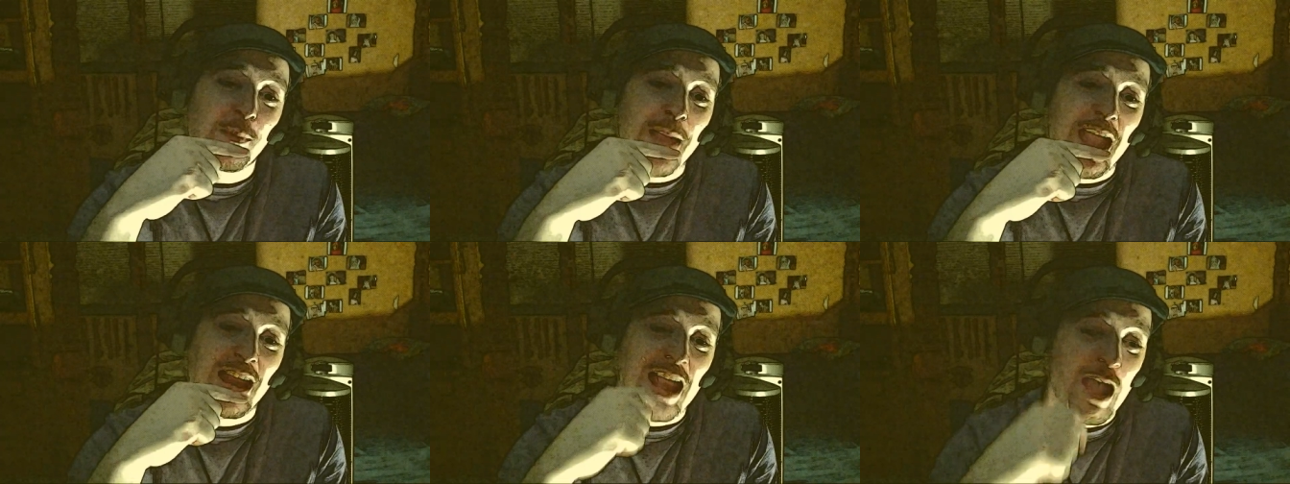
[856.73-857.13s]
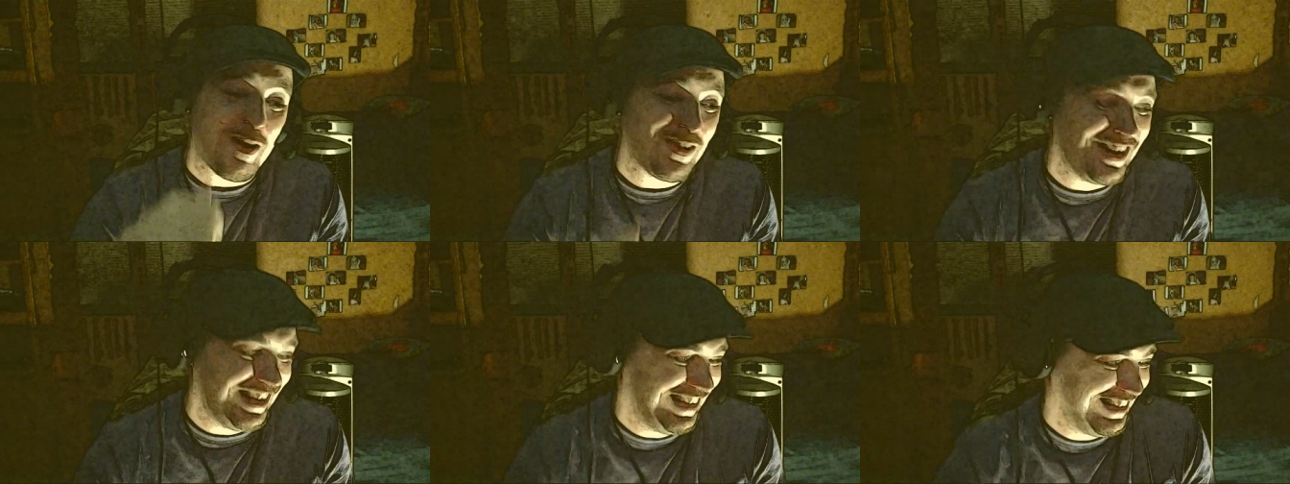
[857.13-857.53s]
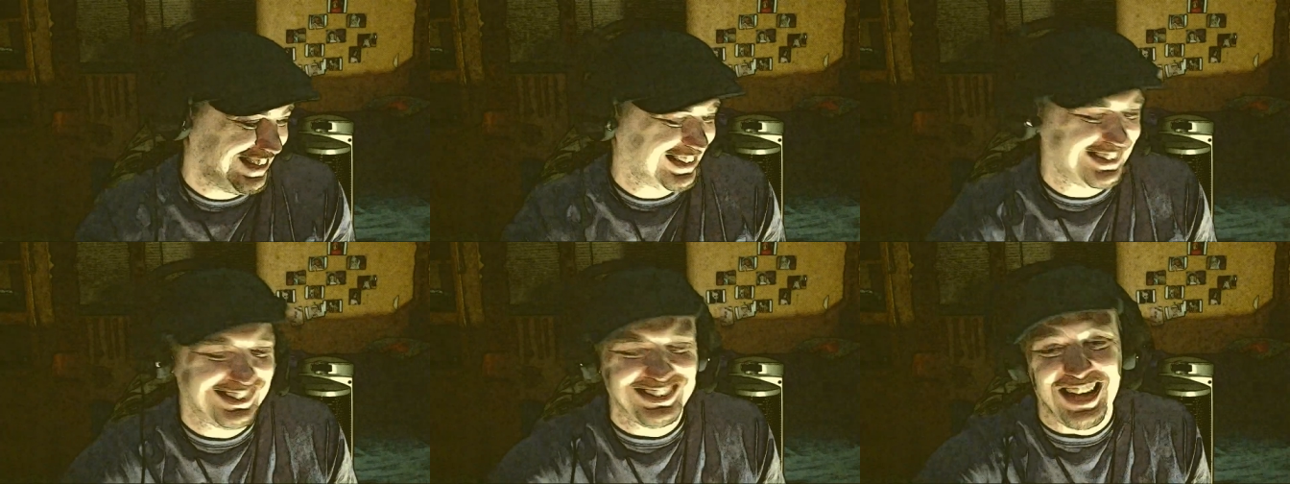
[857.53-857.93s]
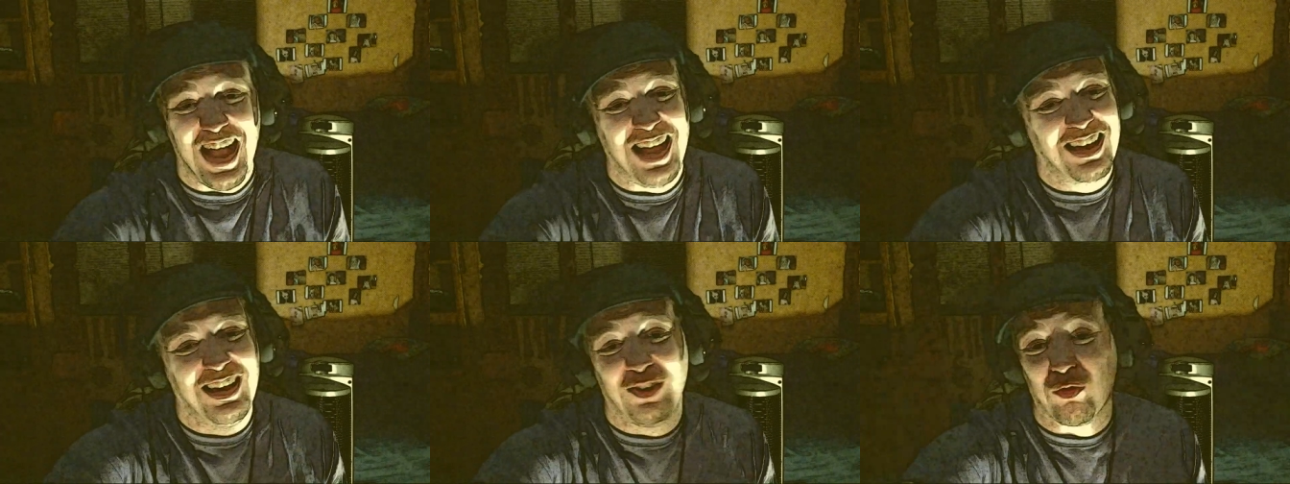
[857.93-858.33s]
back out.
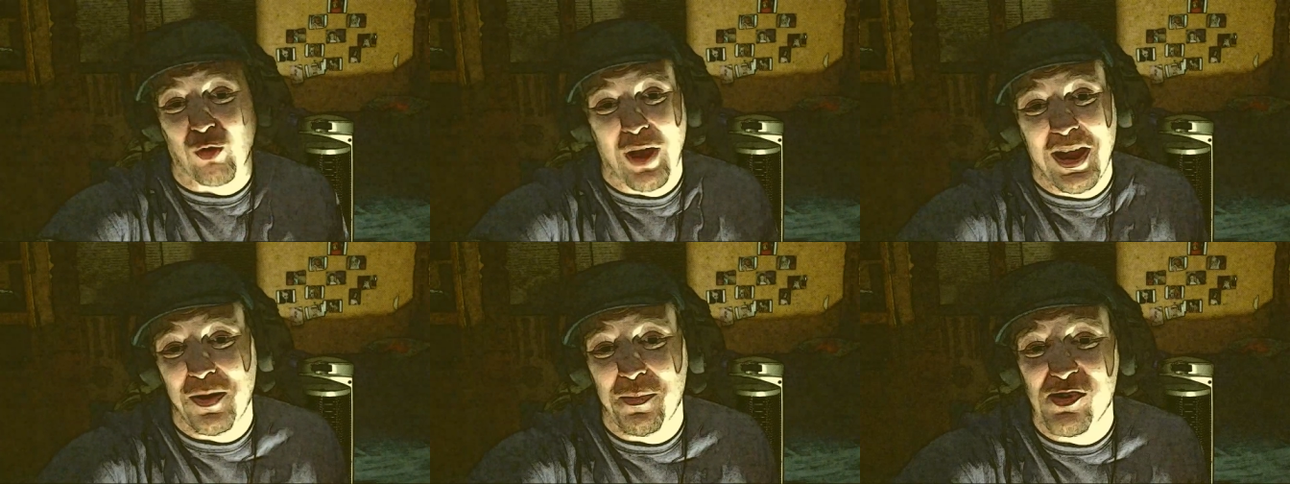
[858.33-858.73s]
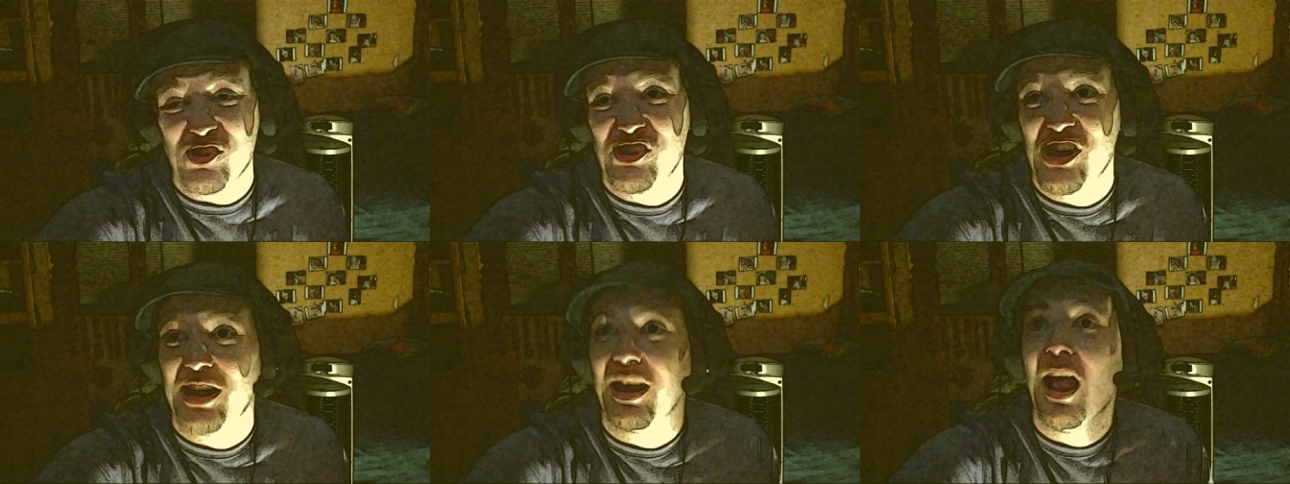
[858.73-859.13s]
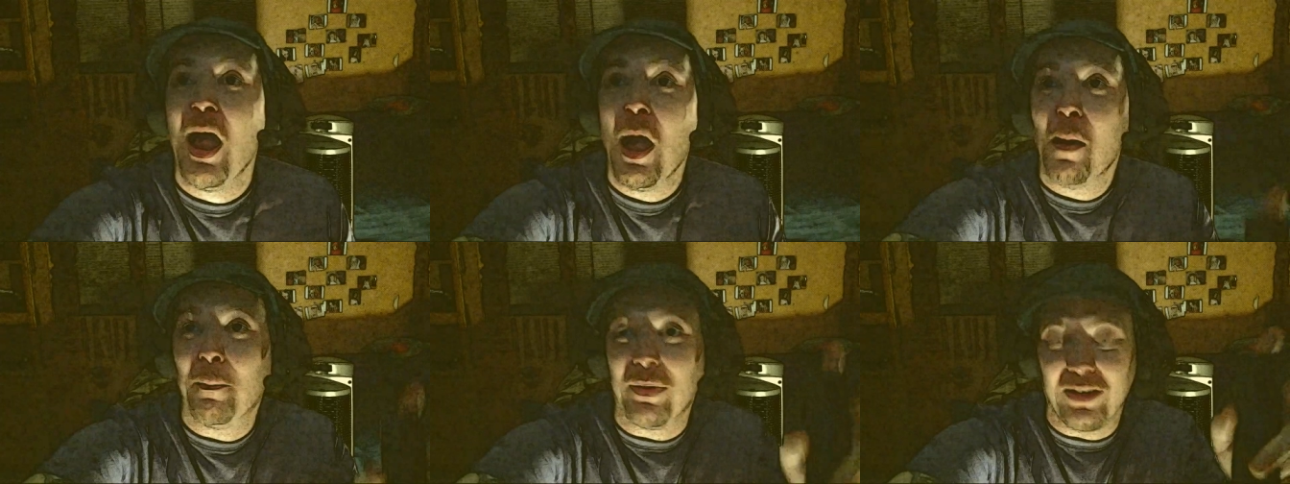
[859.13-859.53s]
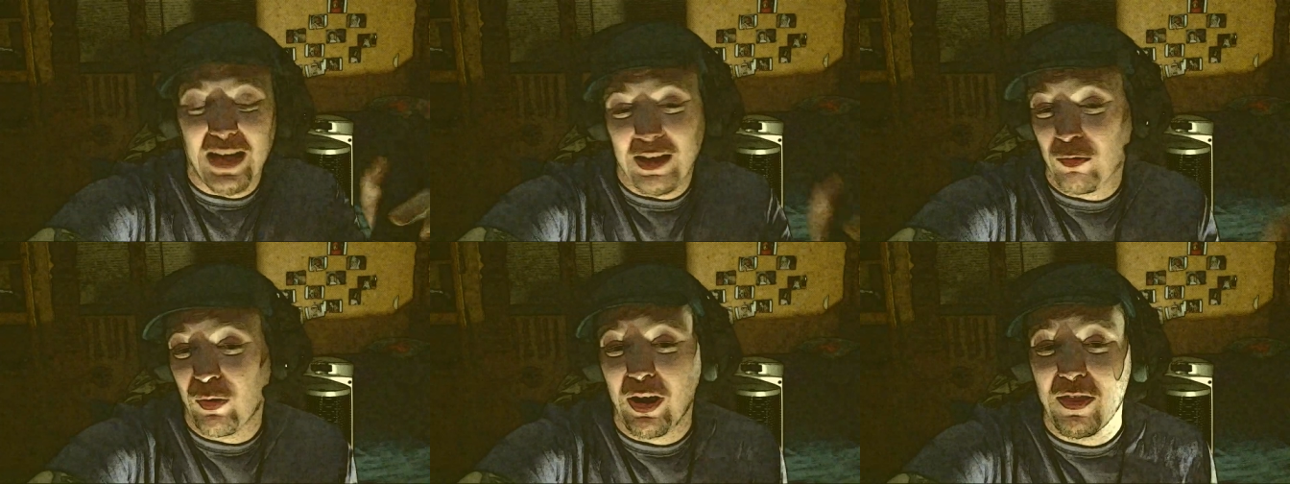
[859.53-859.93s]
It's random as shit. But
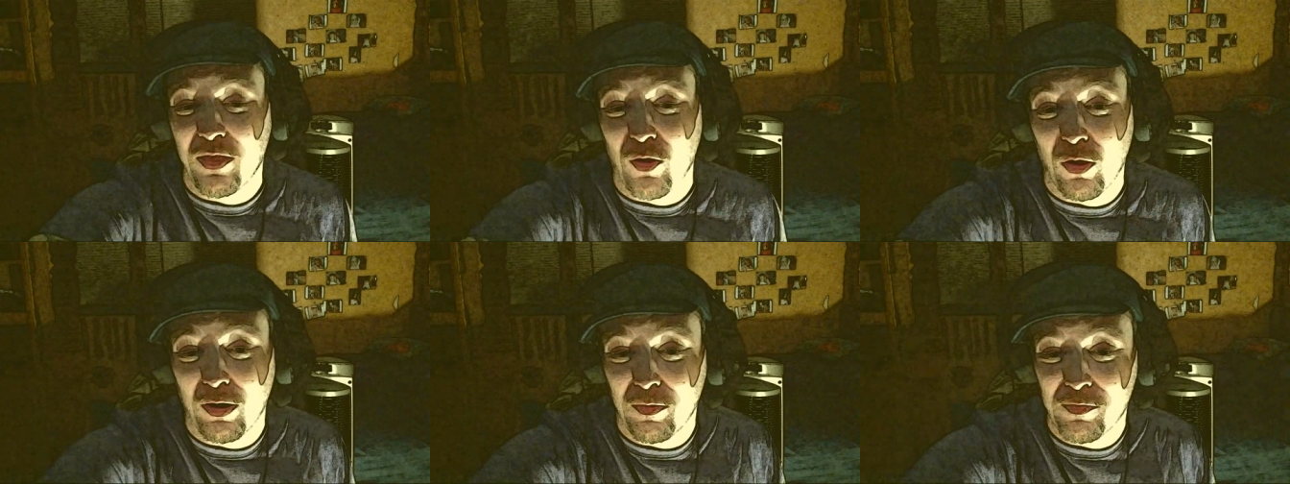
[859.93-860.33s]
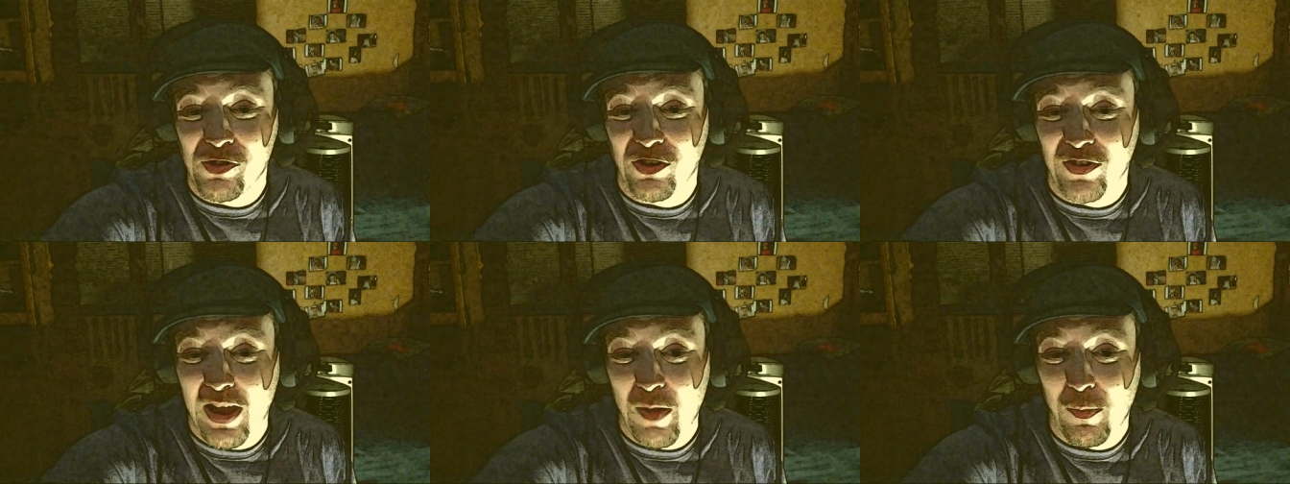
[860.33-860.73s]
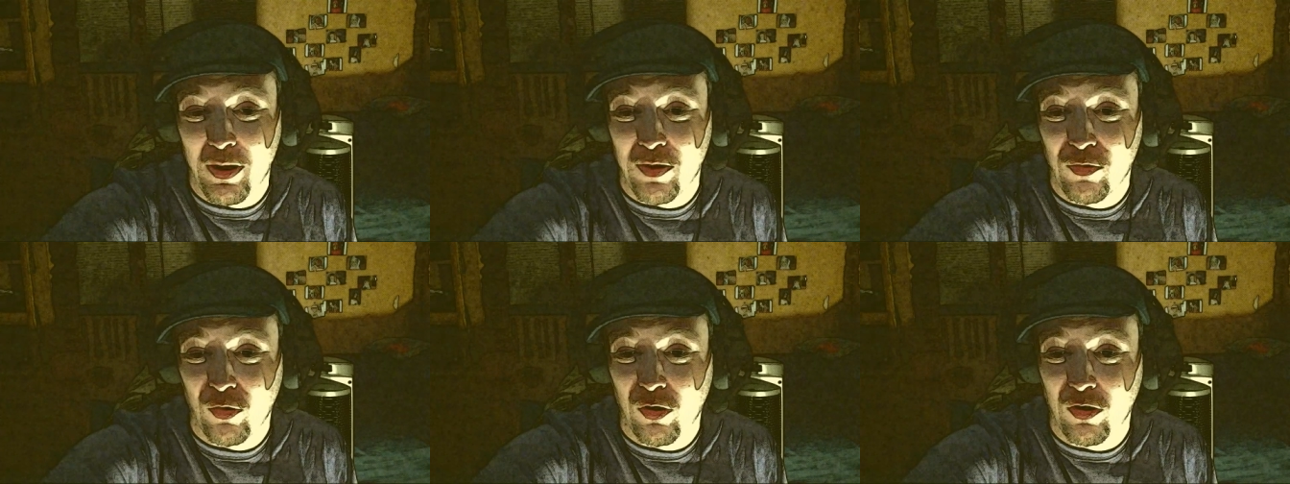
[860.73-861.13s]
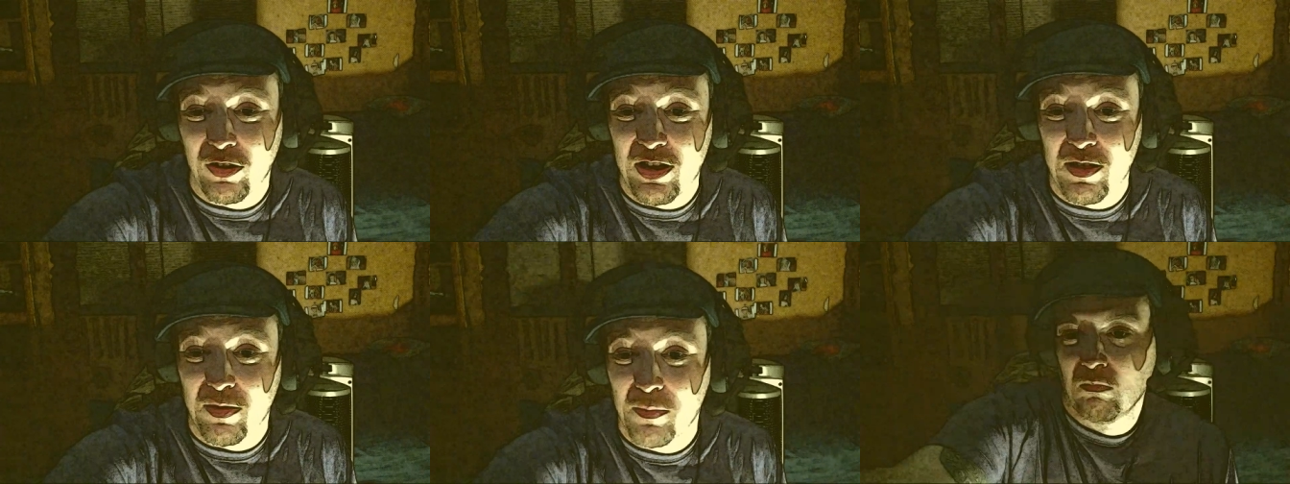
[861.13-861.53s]
that's what I thought of just that when I saw her
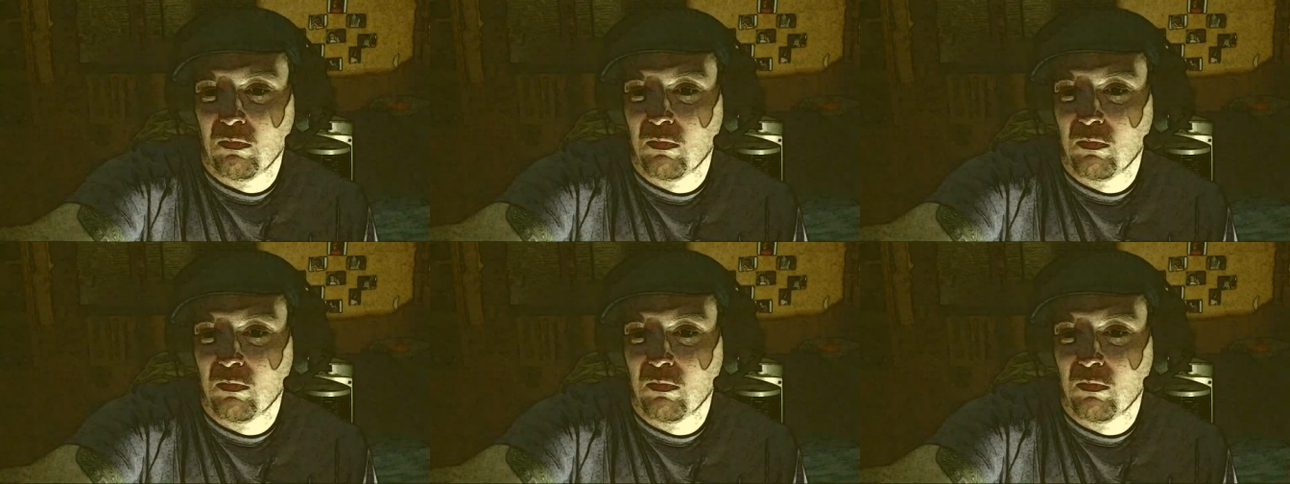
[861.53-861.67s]
teeth.